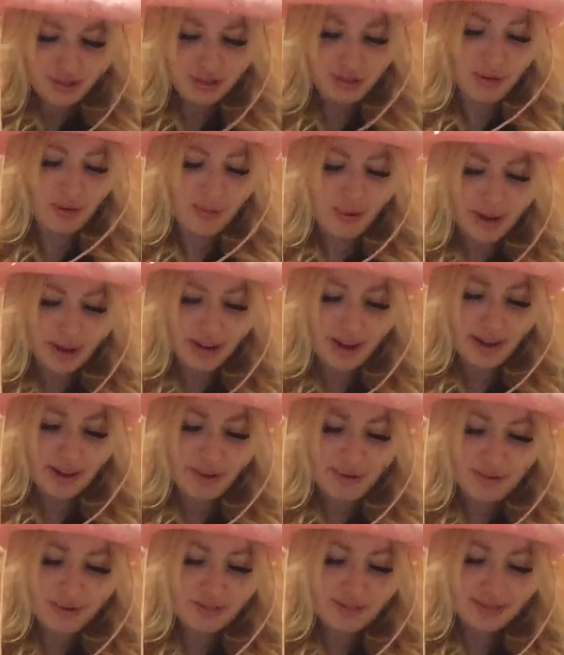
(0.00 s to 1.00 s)
Stewart right
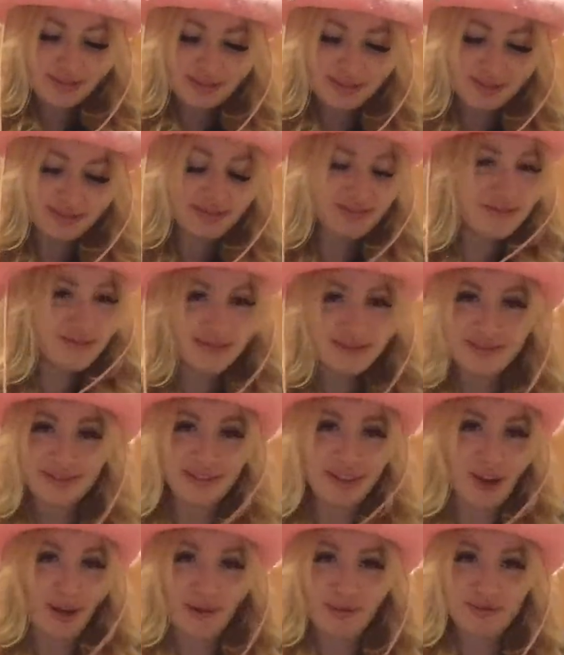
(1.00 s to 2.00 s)
now?
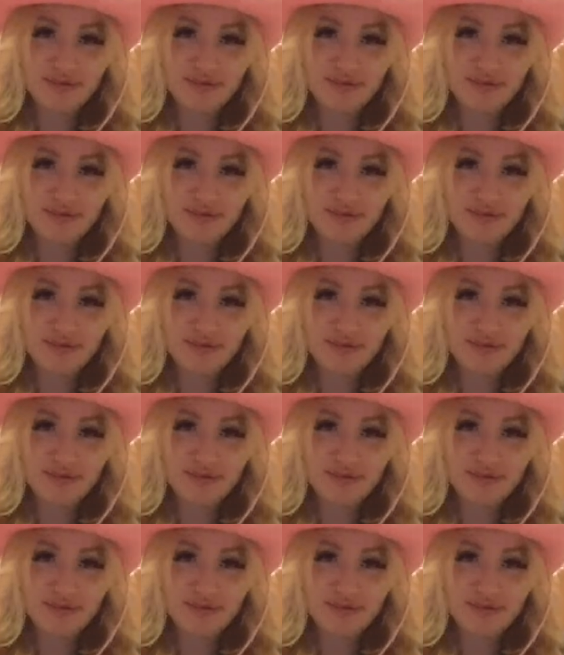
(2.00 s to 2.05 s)
No.